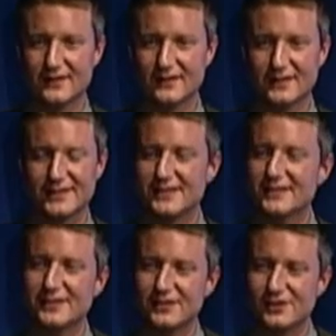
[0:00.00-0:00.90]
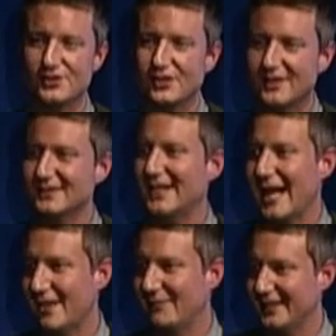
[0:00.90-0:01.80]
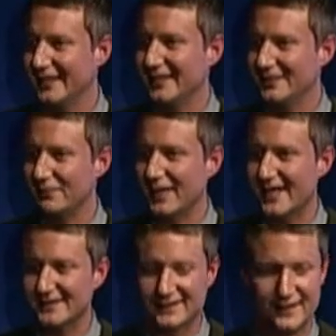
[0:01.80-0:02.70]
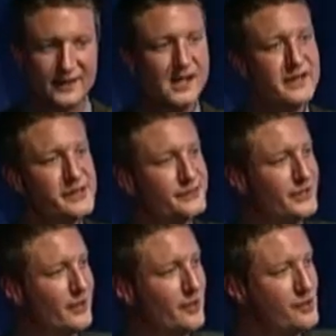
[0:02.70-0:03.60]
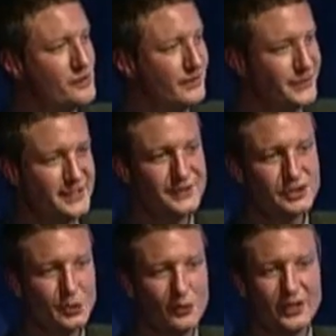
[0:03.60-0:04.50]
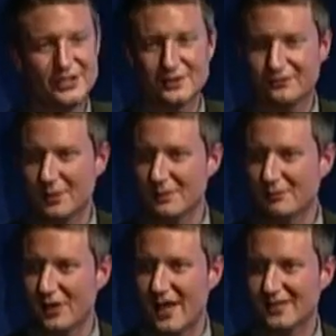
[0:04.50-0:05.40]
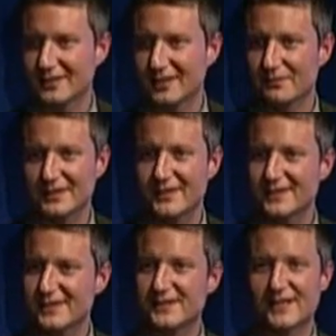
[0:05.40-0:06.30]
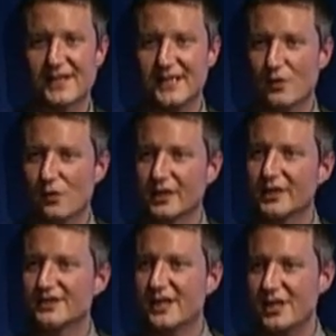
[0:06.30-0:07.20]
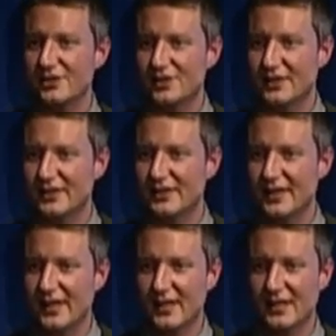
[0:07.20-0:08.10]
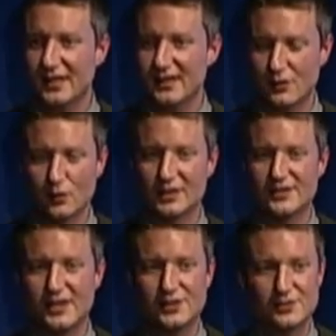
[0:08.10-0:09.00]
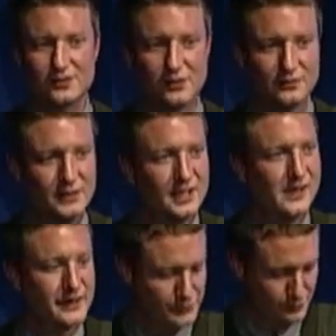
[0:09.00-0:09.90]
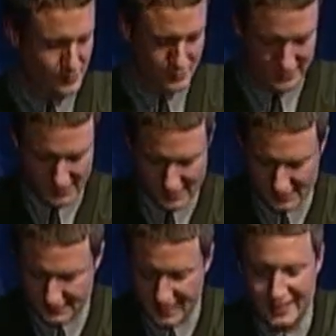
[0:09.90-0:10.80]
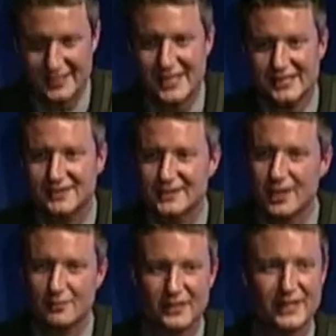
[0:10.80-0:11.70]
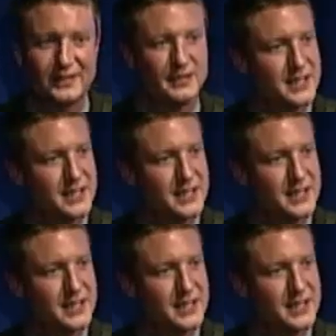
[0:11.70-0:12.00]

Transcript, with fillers: This isn't just happening in Nebraska. So these stories are from Nebraska, but this is a organization, uh, organizational uh, techniques that are being